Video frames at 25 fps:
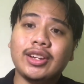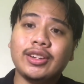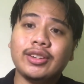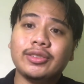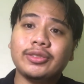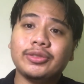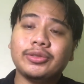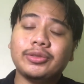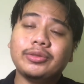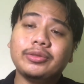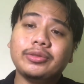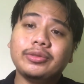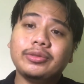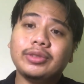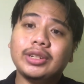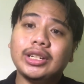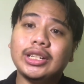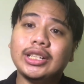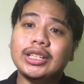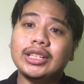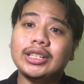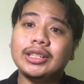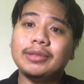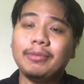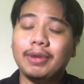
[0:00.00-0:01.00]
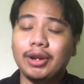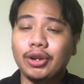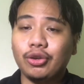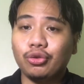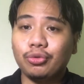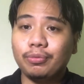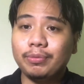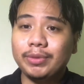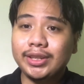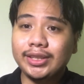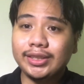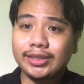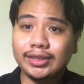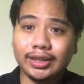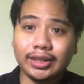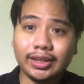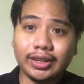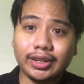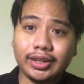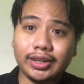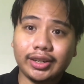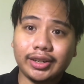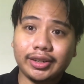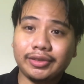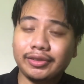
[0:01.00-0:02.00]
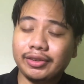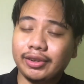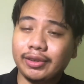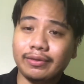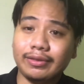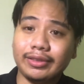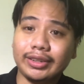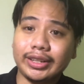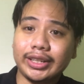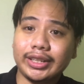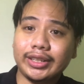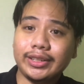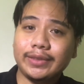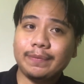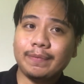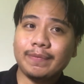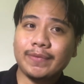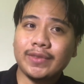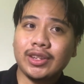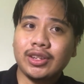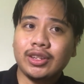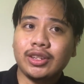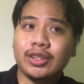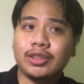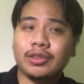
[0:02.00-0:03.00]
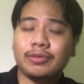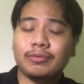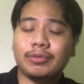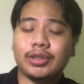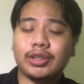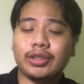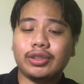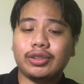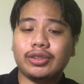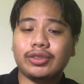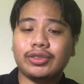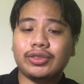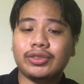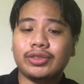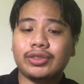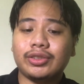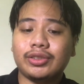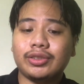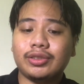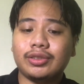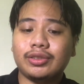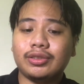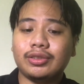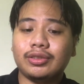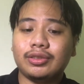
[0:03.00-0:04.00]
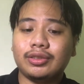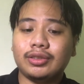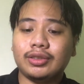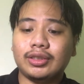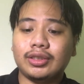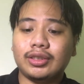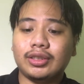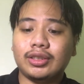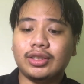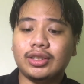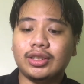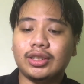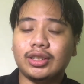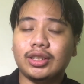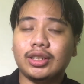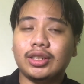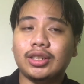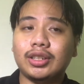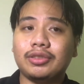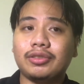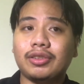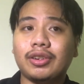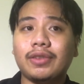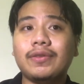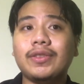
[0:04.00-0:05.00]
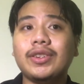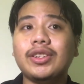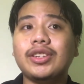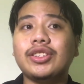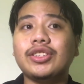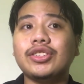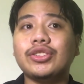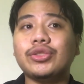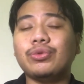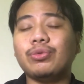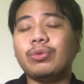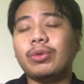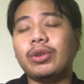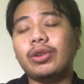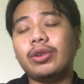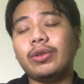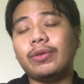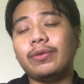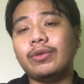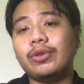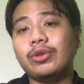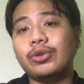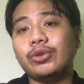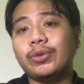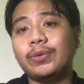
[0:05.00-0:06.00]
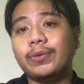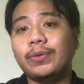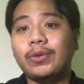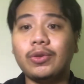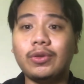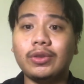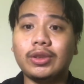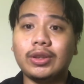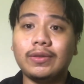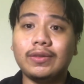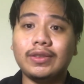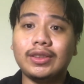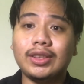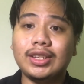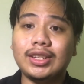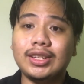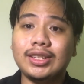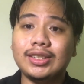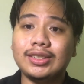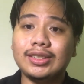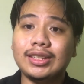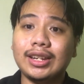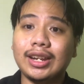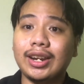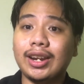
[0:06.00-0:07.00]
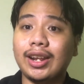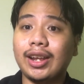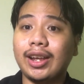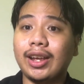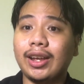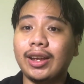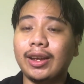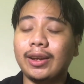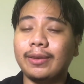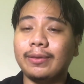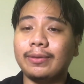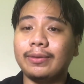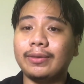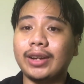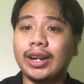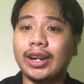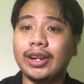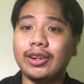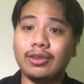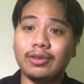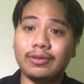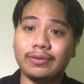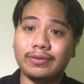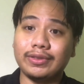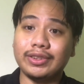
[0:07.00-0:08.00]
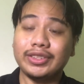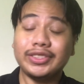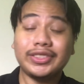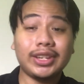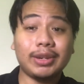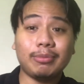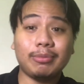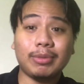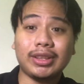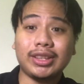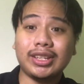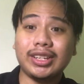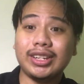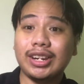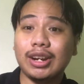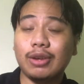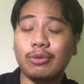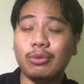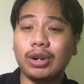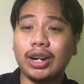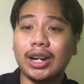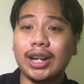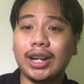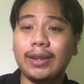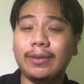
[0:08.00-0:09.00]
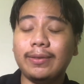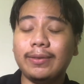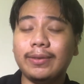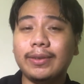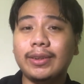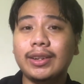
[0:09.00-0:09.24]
So my hobbies are traveling, because traveling is one of those few activities that have kind of reset button in our life.